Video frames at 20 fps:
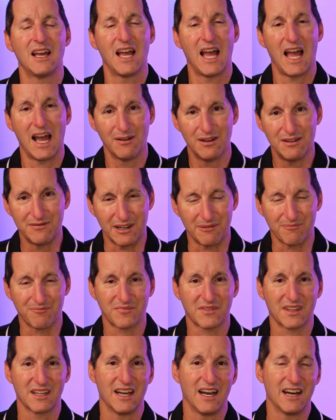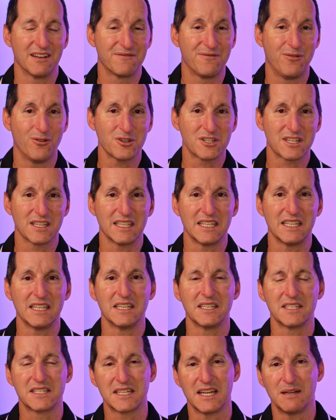However, unfortunately,
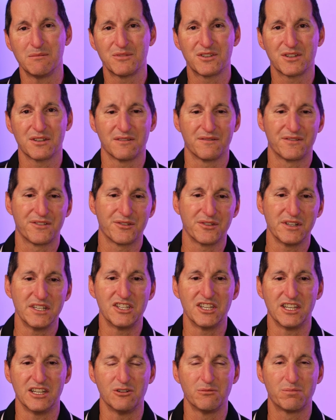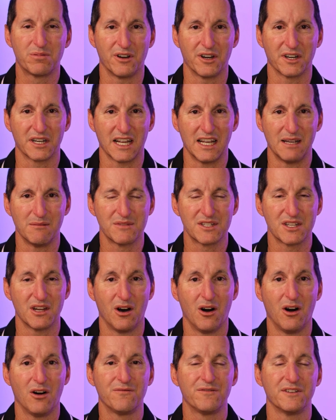some sort of 3GL programs
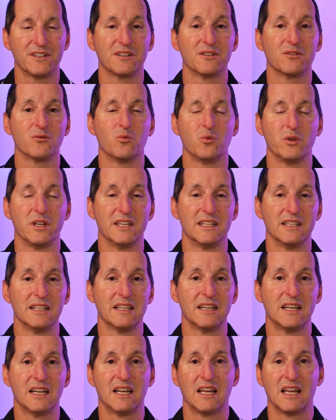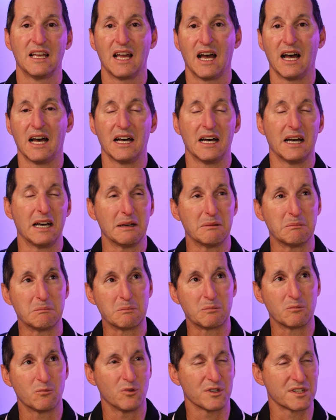often will,
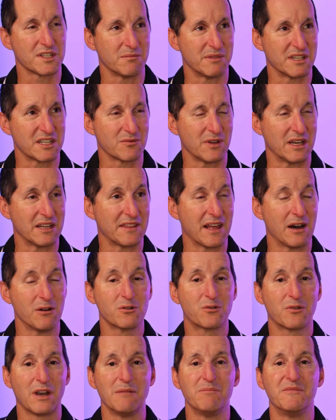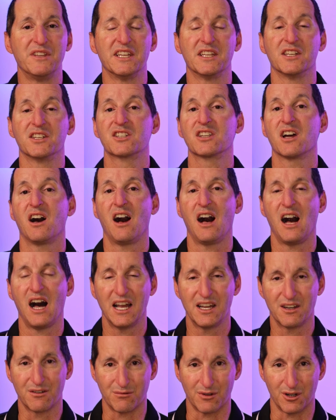um, what's the best way? They'll grab the
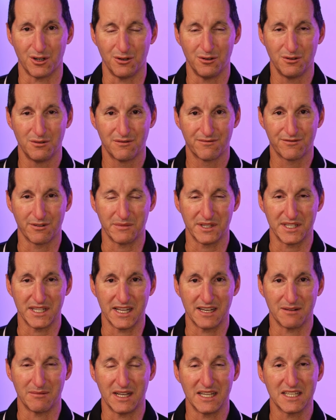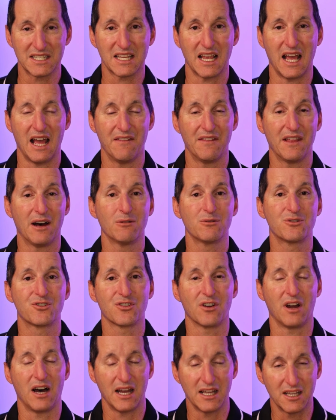entire row from the database and they'll
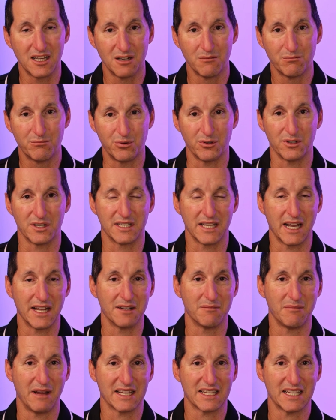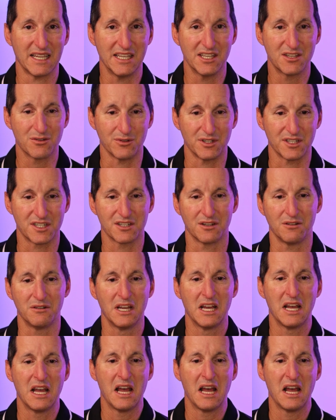try put data back into it. So